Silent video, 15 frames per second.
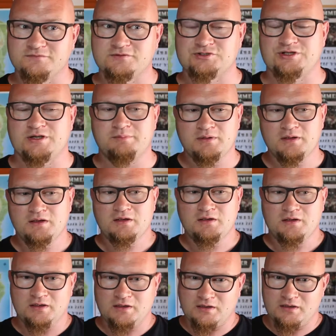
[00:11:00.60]
of a ship.
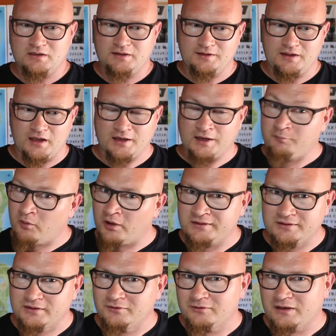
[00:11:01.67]
And I'm
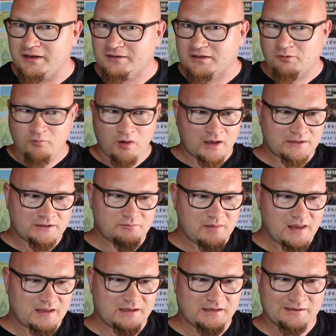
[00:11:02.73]
wanting to do that. I'm wanting to
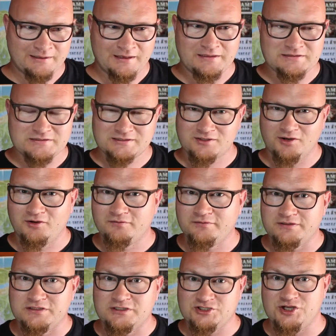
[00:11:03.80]
make a Clan
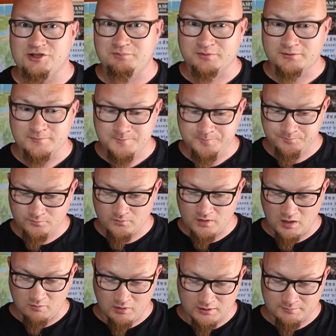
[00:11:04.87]
Skurvy ship.
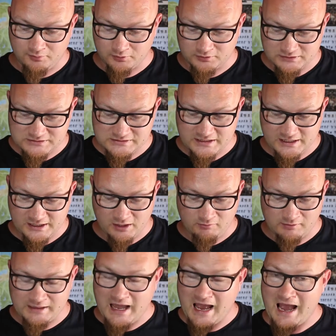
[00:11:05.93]
I want to put this together. I
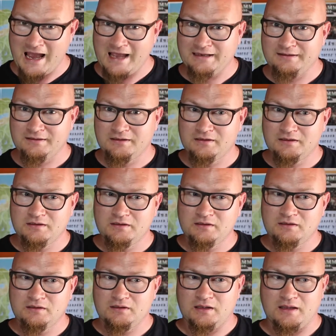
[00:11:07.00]
want to
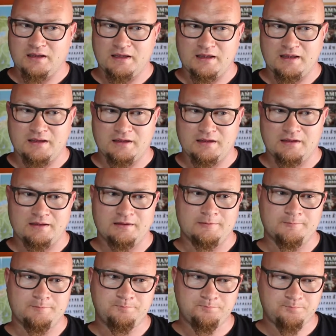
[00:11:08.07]
add